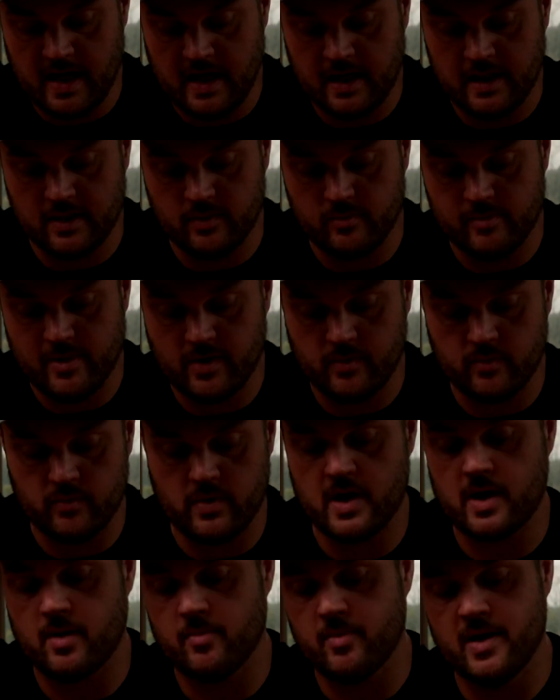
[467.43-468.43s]
highly
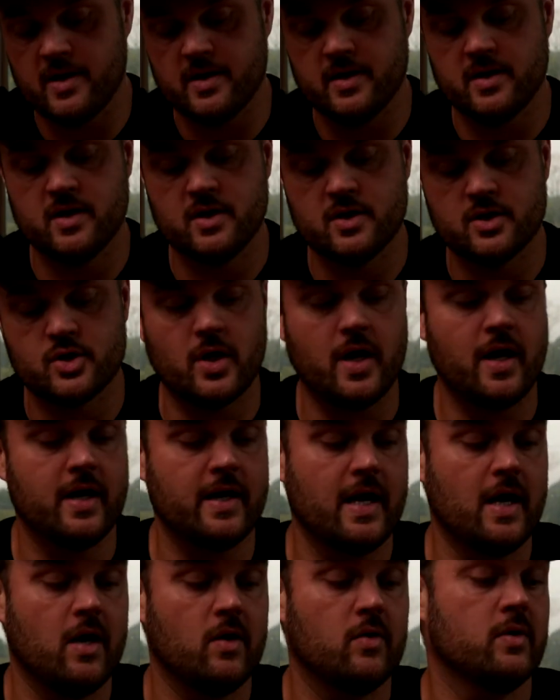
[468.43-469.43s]
recommend
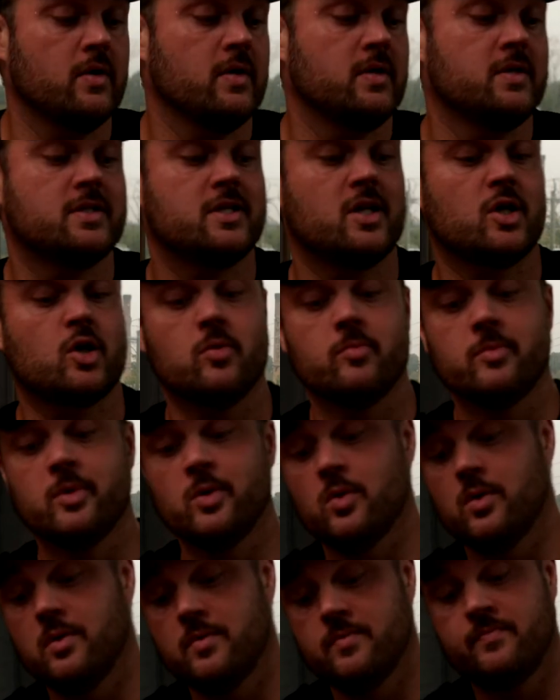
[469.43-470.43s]
trying out Sticker
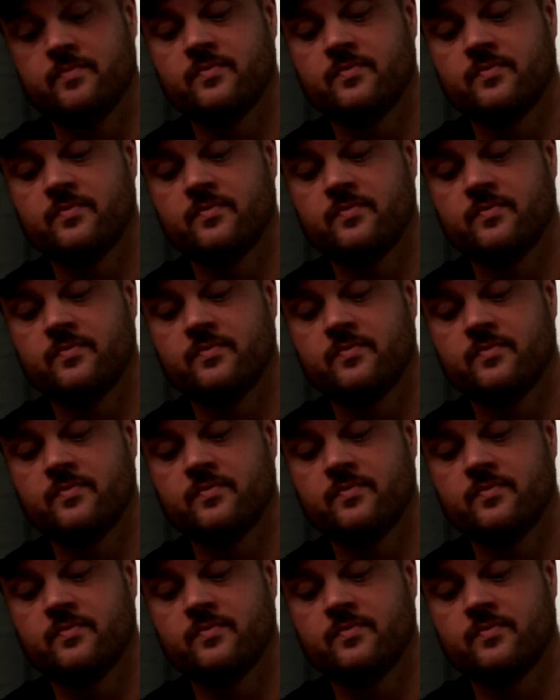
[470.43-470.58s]
Mule.